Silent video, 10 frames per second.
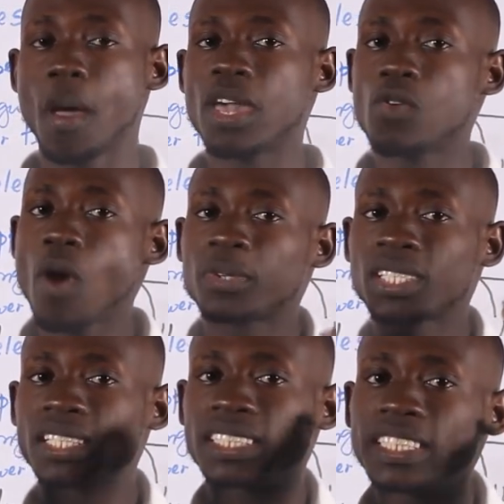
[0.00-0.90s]
Mais wap
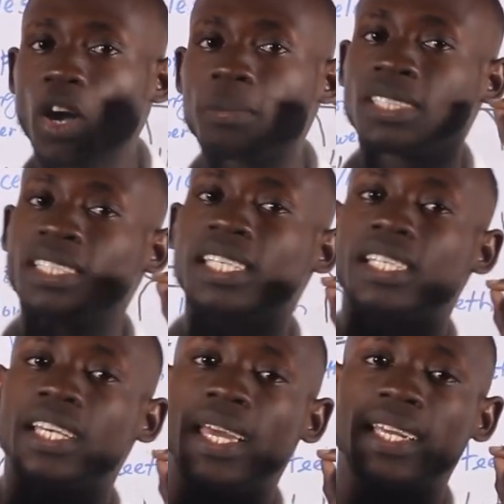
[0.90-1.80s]
senti comme
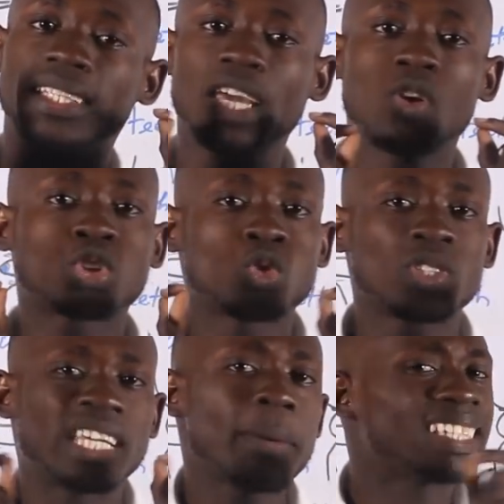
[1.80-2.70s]
si genyon
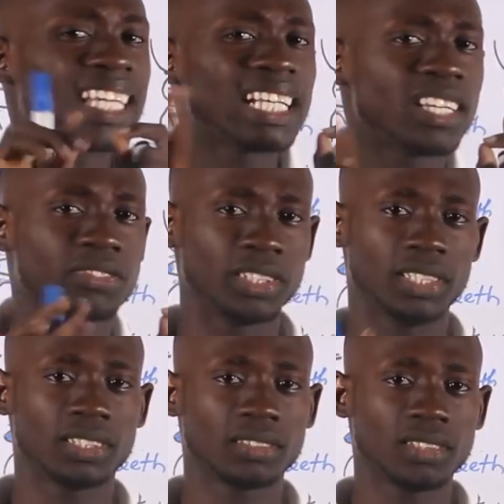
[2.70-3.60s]
son z. La salye
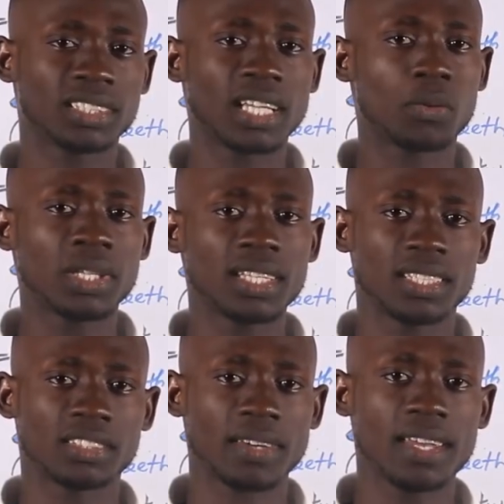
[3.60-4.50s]
vwe. It's not really
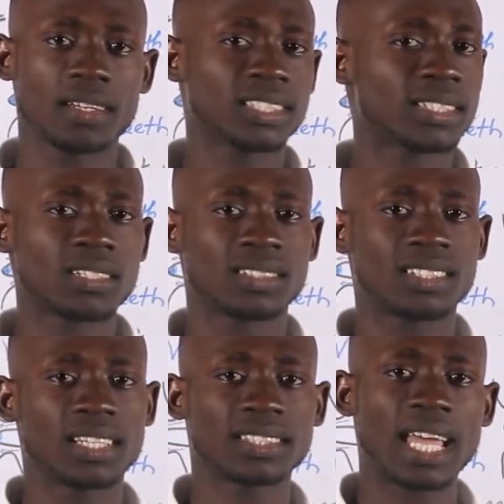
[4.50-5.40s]
this, right? It's not a
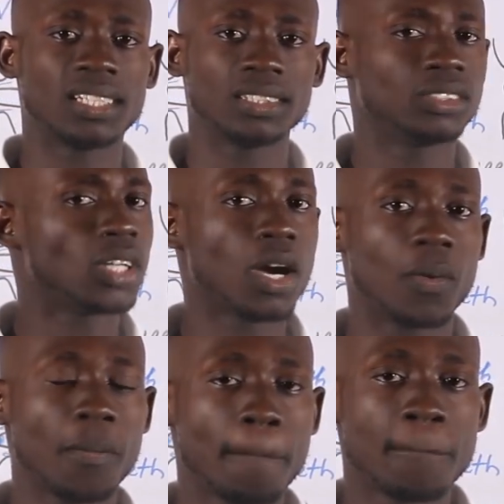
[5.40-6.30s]
z sound.
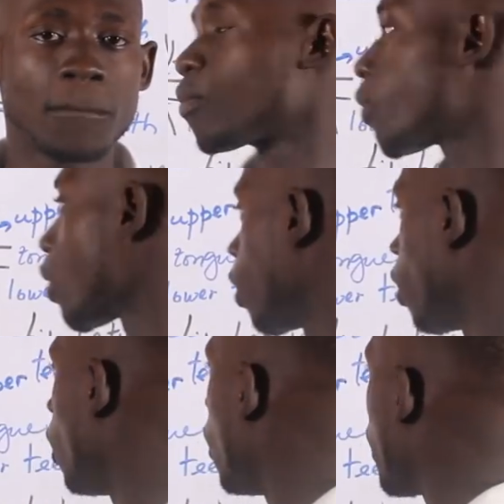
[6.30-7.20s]
No.
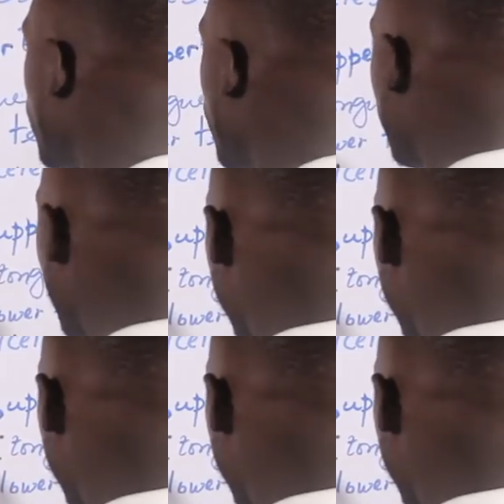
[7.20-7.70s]
Ok.